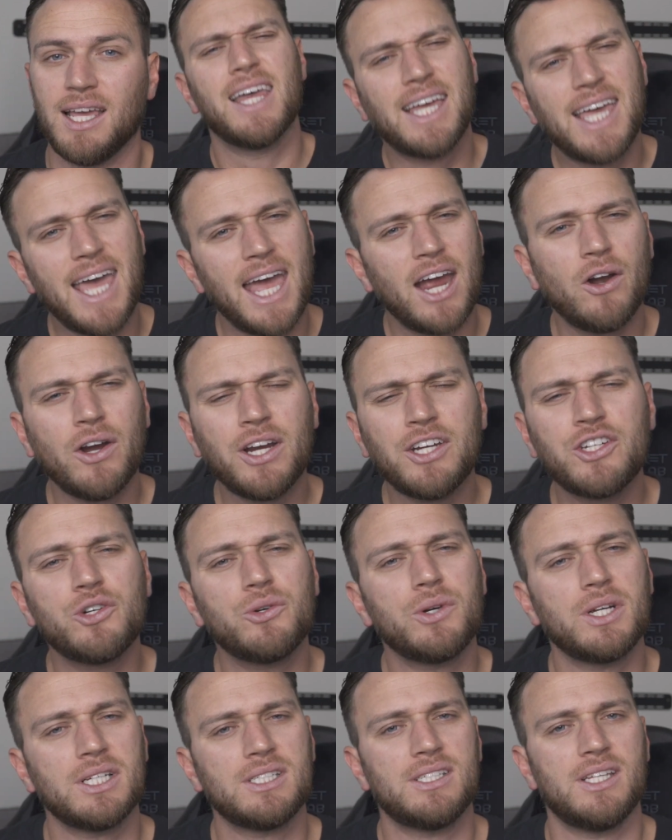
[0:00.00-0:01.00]
The
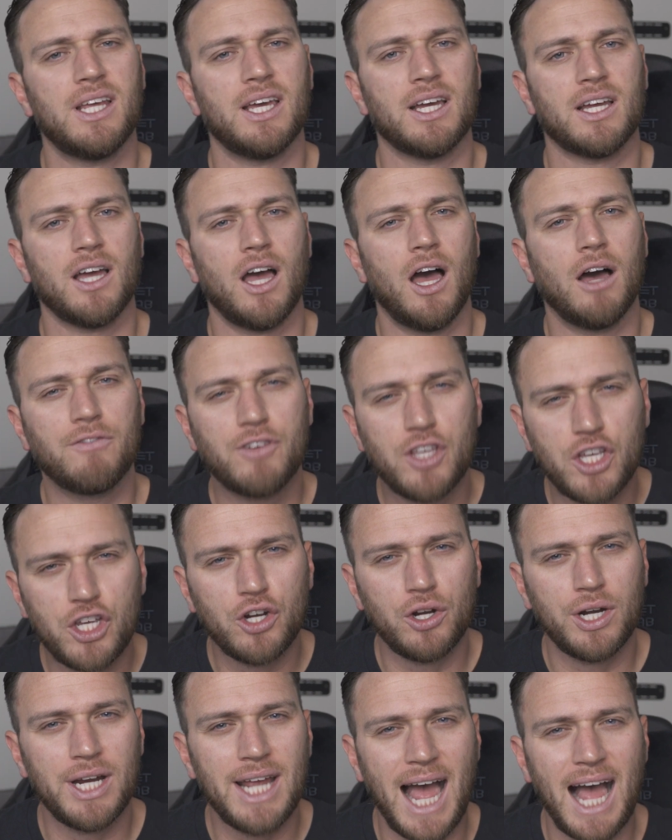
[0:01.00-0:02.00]
characteristic of
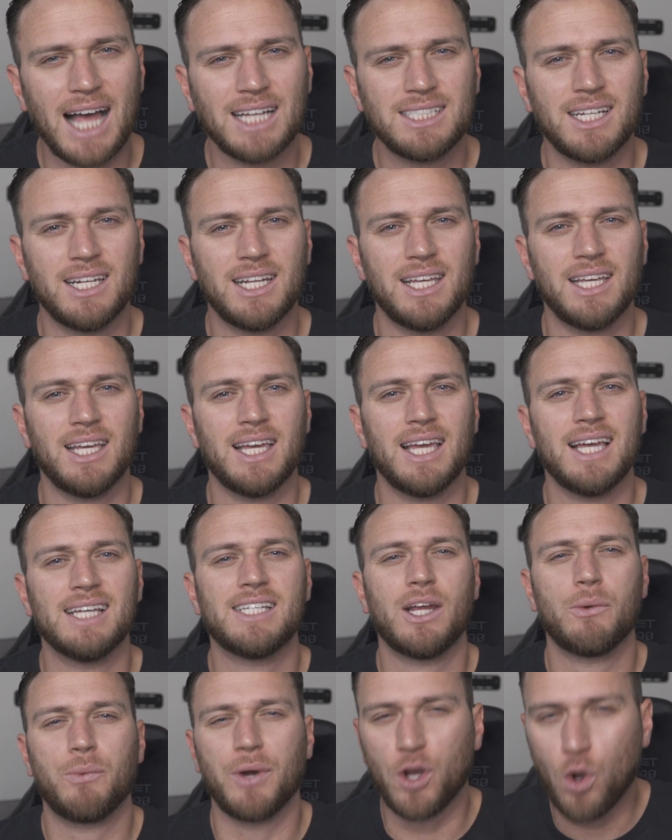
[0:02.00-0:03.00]
curiosity is
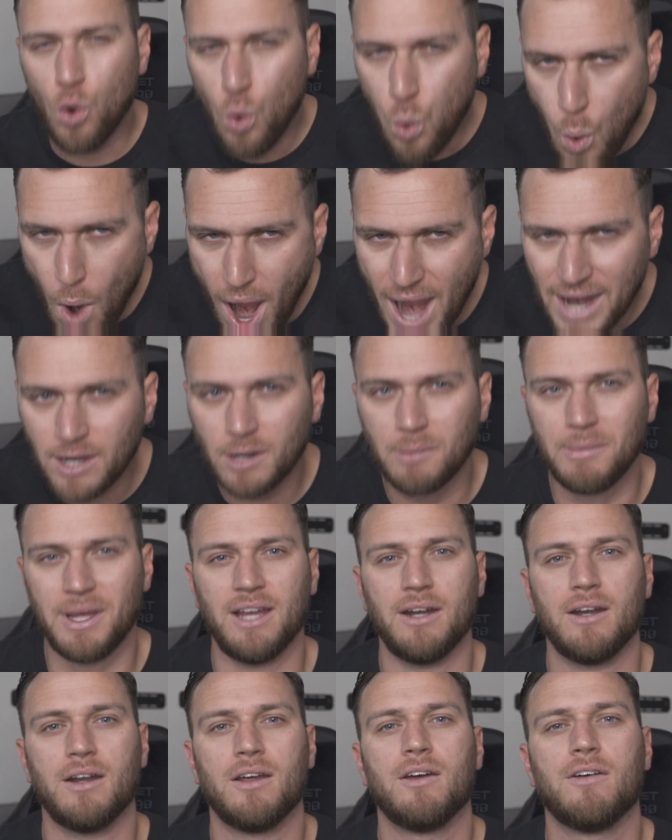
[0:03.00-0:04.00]
a
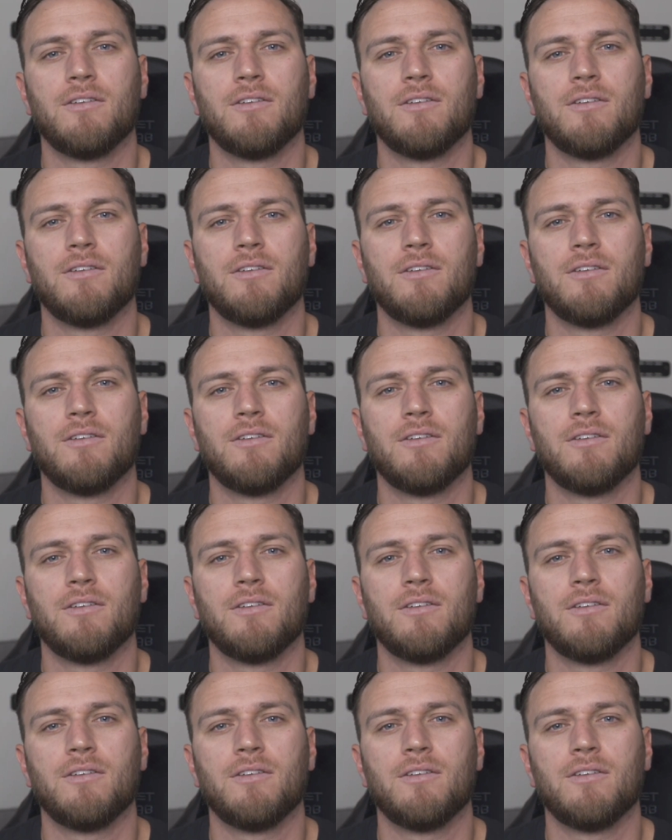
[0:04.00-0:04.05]
requirement